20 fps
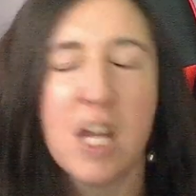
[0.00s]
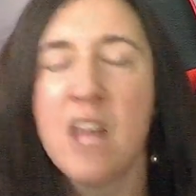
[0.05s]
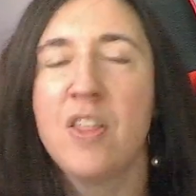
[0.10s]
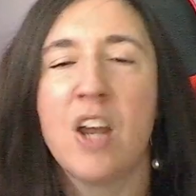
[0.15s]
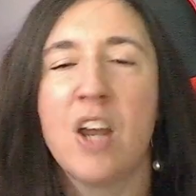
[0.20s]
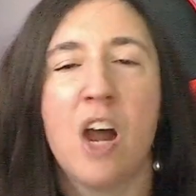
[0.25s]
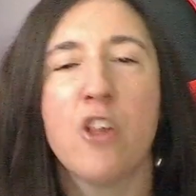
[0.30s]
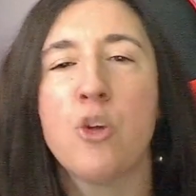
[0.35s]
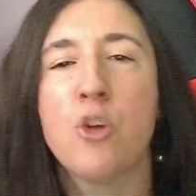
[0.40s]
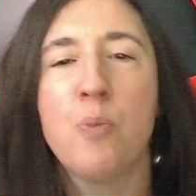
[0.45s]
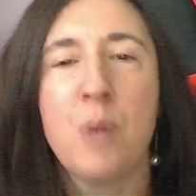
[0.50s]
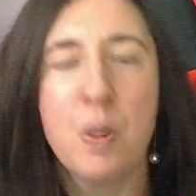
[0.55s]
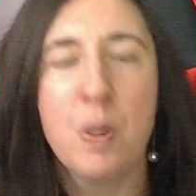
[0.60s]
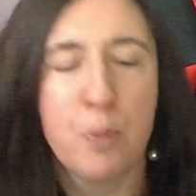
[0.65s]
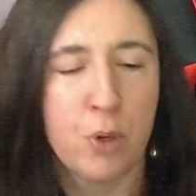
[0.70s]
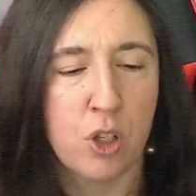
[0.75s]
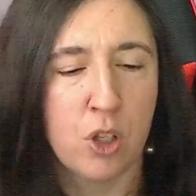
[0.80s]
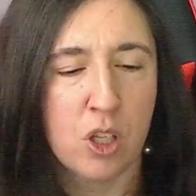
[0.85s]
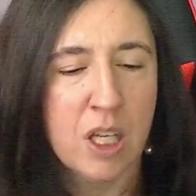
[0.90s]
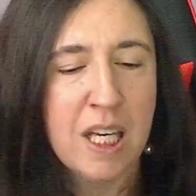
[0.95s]
That other
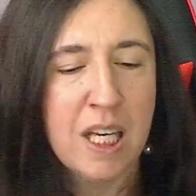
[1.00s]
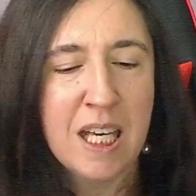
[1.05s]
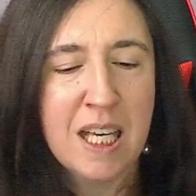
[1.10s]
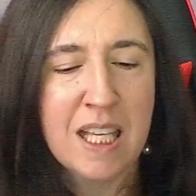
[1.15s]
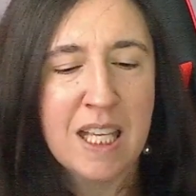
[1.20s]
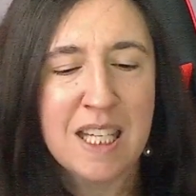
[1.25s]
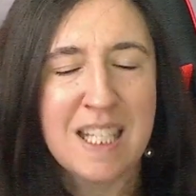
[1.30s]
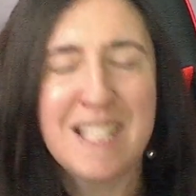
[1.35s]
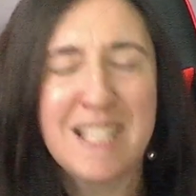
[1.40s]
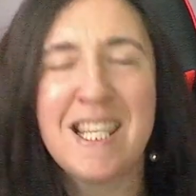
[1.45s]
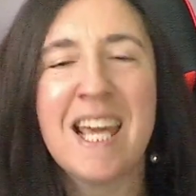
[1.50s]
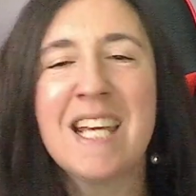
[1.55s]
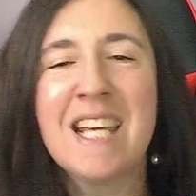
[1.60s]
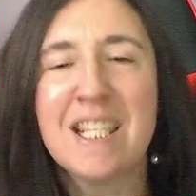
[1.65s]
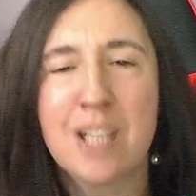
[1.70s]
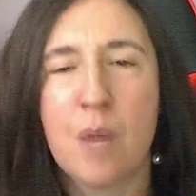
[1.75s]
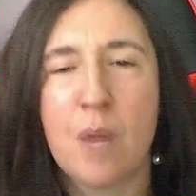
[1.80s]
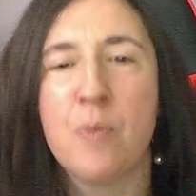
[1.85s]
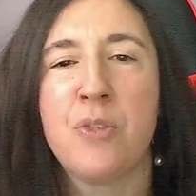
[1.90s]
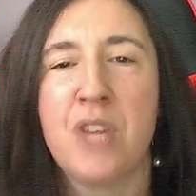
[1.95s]
people say
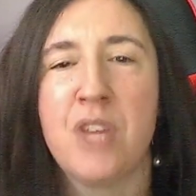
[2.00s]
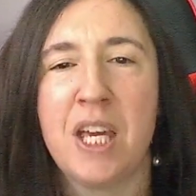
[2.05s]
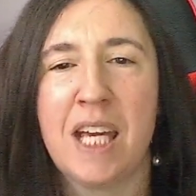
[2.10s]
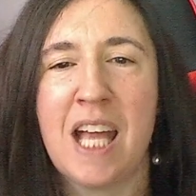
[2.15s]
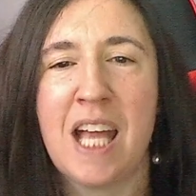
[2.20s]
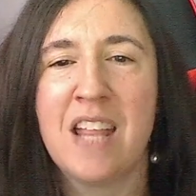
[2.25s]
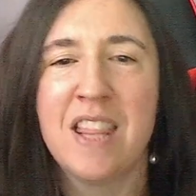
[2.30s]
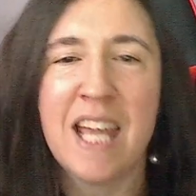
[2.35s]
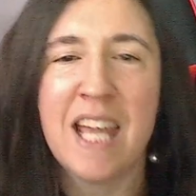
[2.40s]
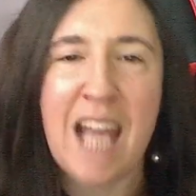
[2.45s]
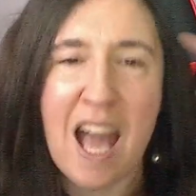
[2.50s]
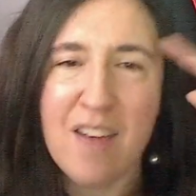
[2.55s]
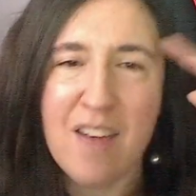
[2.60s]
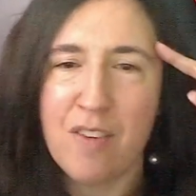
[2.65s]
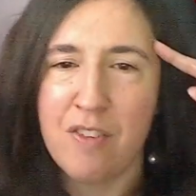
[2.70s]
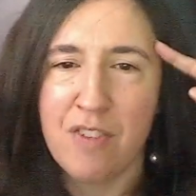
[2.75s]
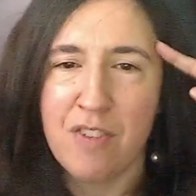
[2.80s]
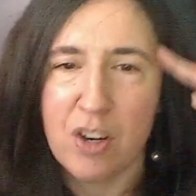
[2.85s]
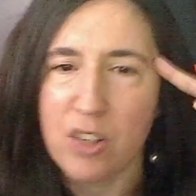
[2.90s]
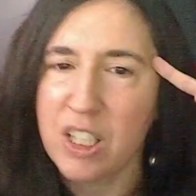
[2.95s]
something and they have
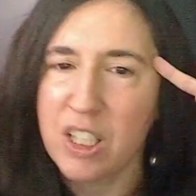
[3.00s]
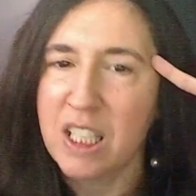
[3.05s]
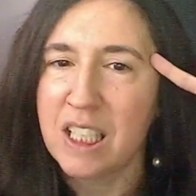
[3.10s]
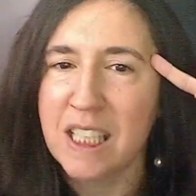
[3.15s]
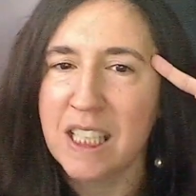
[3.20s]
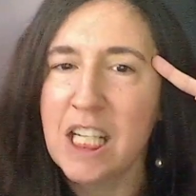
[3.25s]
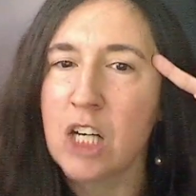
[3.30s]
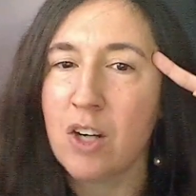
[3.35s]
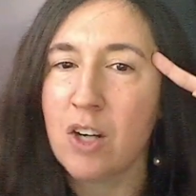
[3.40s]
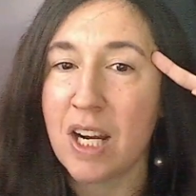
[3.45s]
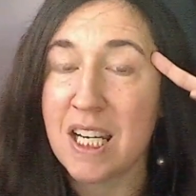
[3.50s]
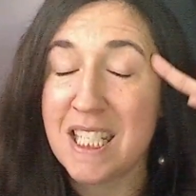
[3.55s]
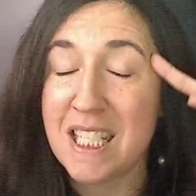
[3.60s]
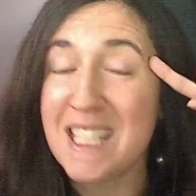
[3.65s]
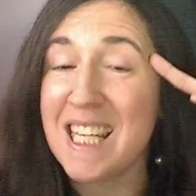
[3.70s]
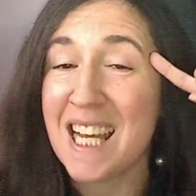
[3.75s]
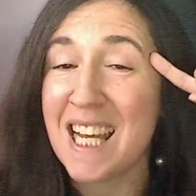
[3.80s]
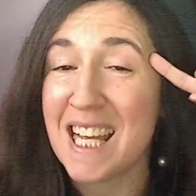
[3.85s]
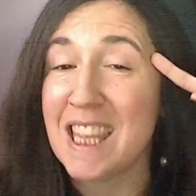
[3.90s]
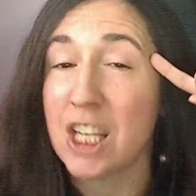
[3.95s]
a very clear
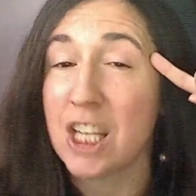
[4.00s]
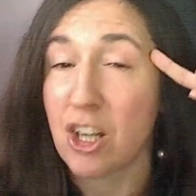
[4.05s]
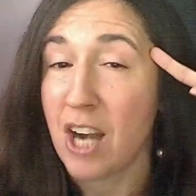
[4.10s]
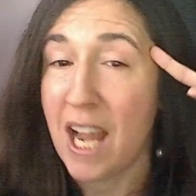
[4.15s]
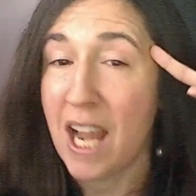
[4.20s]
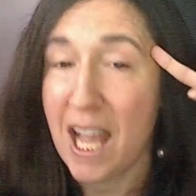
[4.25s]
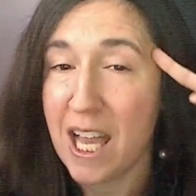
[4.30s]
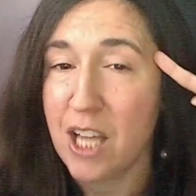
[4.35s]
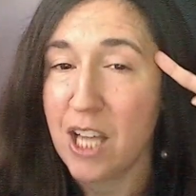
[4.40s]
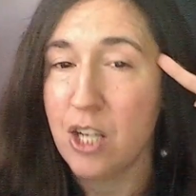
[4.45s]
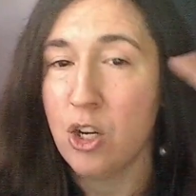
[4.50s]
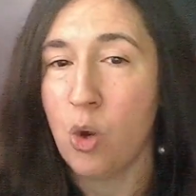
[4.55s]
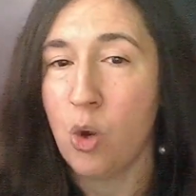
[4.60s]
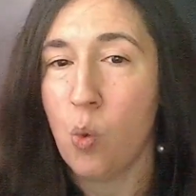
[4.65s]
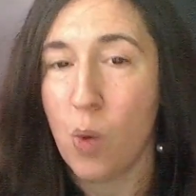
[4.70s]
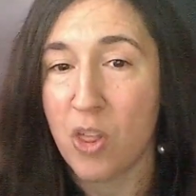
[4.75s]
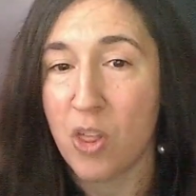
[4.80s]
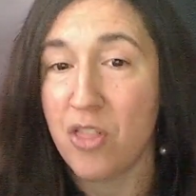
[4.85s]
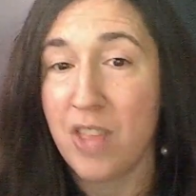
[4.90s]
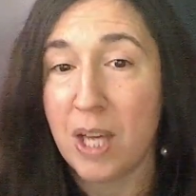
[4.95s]
idea in their head
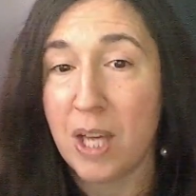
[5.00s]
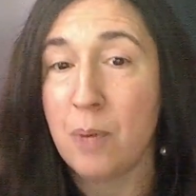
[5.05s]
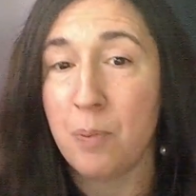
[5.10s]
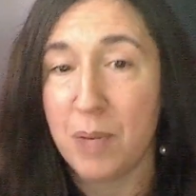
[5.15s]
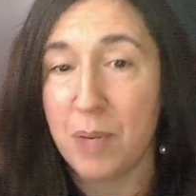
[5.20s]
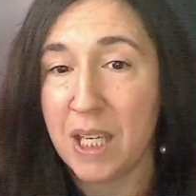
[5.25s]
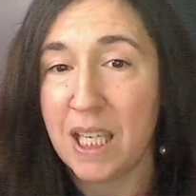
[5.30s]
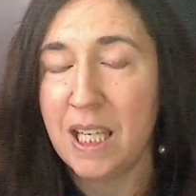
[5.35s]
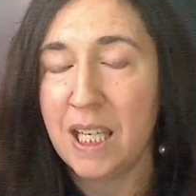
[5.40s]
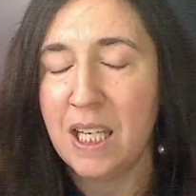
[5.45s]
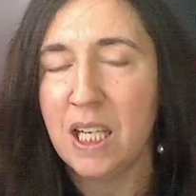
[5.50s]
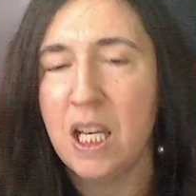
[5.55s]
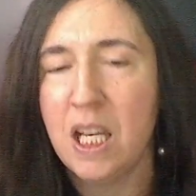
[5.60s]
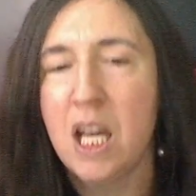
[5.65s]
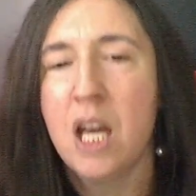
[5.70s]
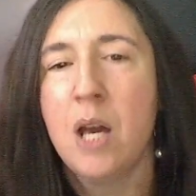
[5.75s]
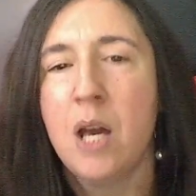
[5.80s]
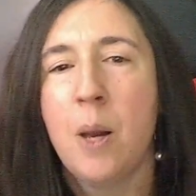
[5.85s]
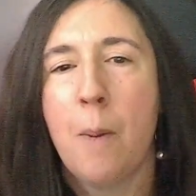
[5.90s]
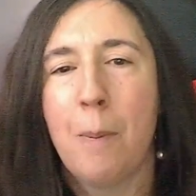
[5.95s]
what they mean,
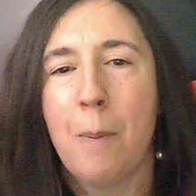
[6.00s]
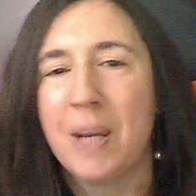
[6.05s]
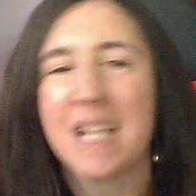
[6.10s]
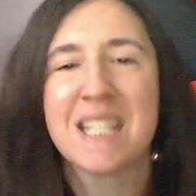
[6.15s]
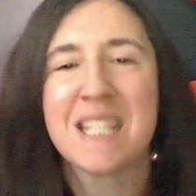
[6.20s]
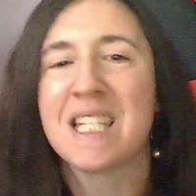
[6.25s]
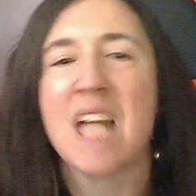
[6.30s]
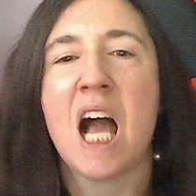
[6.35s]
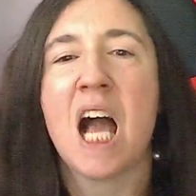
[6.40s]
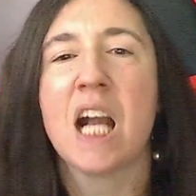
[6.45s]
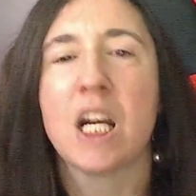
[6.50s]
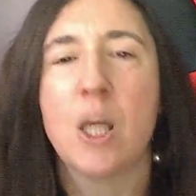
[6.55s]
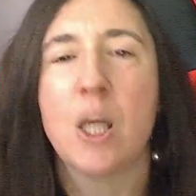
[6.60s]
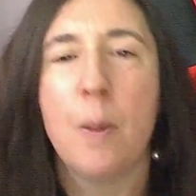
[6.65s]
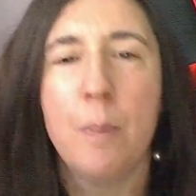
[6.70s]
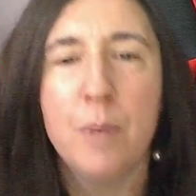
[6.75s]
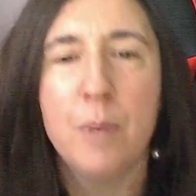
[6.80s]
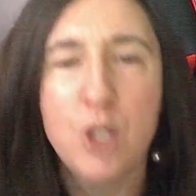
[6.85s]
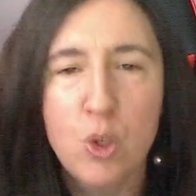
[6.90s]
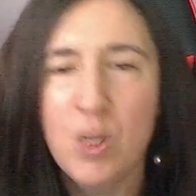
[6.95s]
but it's not
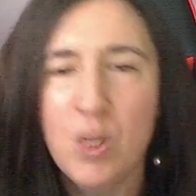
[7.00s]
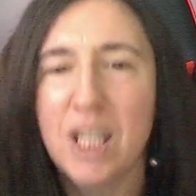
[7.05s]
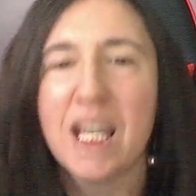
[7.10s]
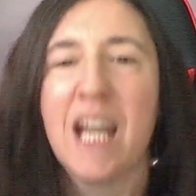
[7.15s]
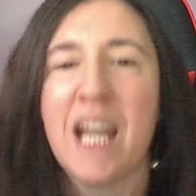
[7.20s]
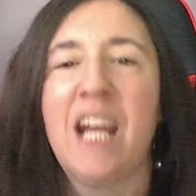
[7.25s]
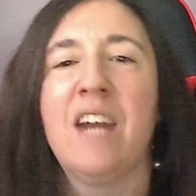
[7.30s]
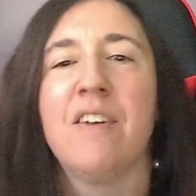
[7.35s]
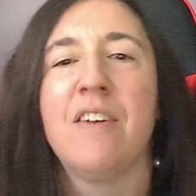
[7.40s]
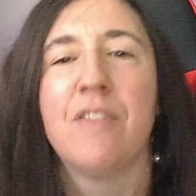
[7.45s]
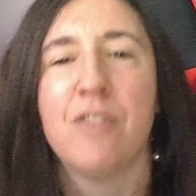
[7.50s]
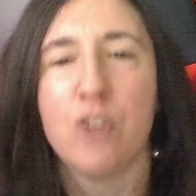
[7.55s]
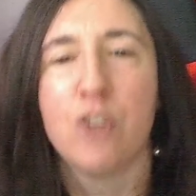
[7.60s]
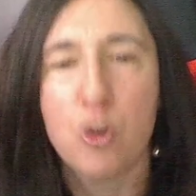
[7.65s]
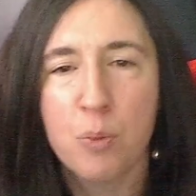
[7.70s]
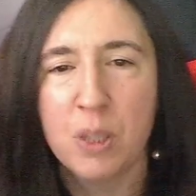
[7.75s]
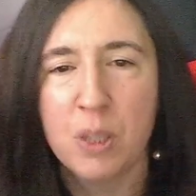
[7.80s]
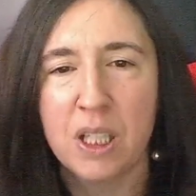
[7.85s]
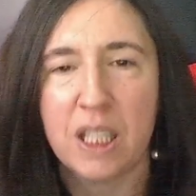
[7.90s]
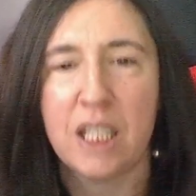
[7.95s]
communicated
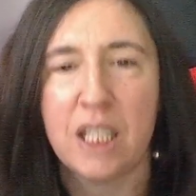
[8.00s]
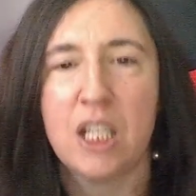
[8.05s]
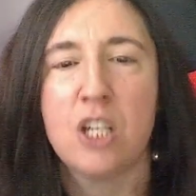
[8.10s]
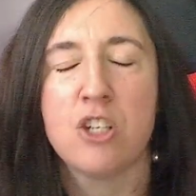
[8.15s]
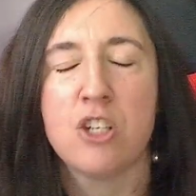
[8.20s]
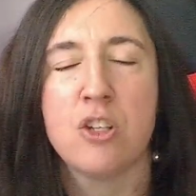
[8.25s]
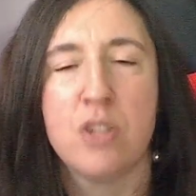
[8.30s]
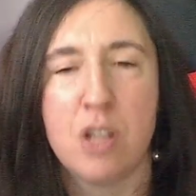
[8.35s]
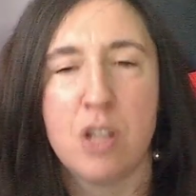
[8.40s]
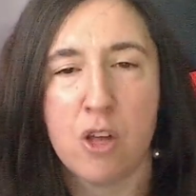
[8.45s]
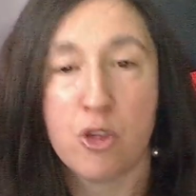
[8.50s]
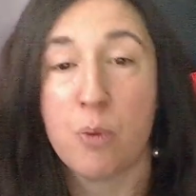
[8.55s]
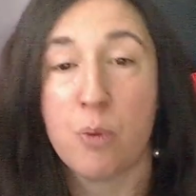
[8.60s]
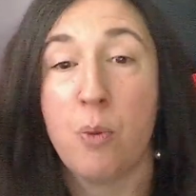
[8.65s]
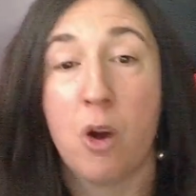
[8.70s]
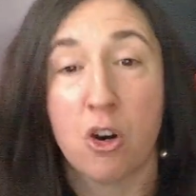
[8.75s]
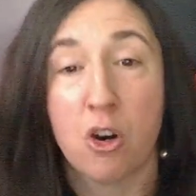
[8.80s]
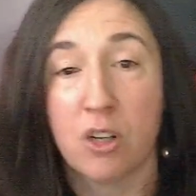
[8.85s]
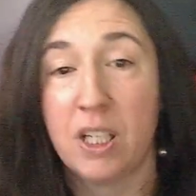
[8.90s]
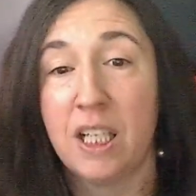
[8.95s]
verbally to the other
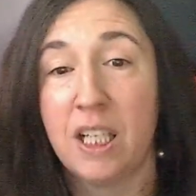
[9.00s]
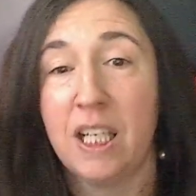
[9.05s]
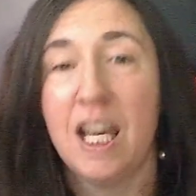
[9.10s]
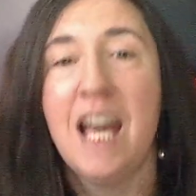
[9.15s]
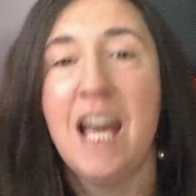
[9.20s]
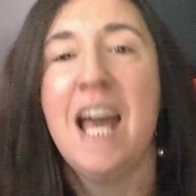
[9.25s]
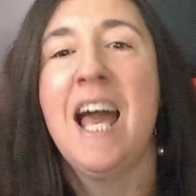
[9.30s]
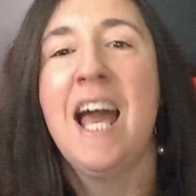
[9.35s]
party.